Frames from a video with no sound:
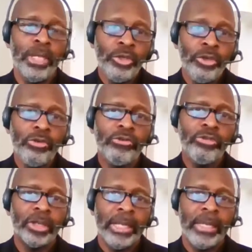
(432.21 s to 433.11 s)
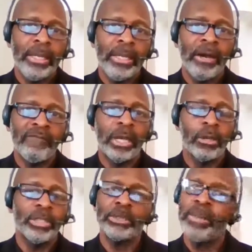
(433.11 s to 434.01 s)
usually
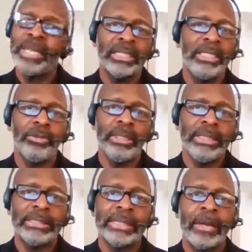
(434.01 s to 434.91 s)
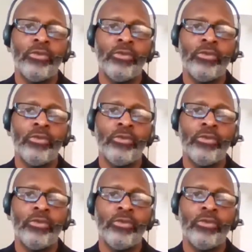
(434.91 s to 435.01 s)
available, especially during this time.